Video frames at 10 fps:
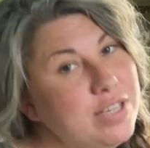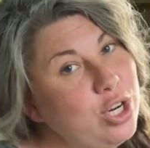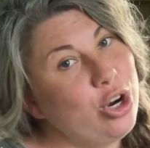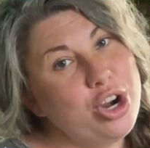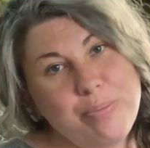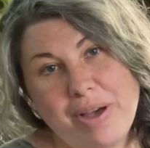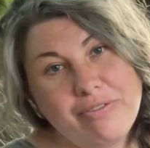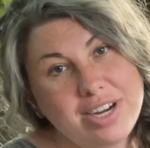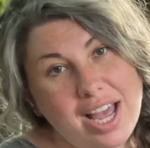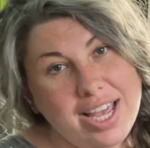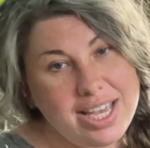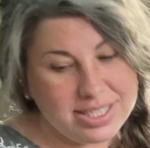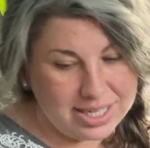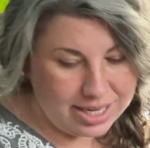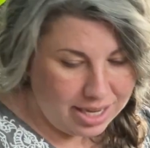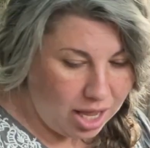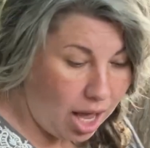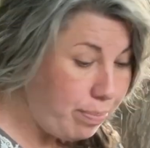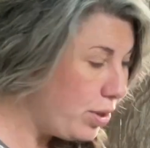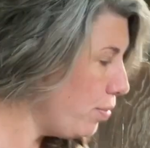to herd them every night
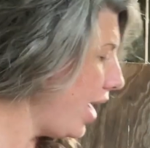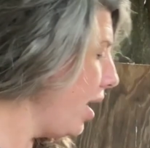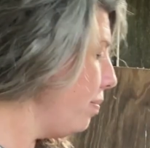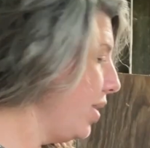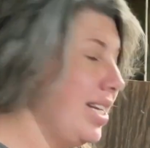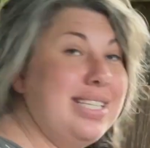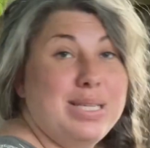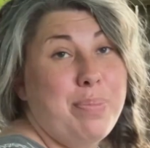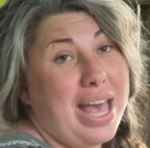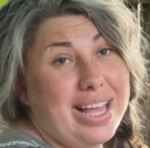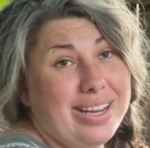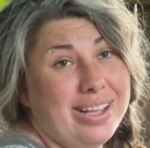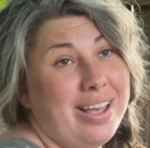up the ramp and into bed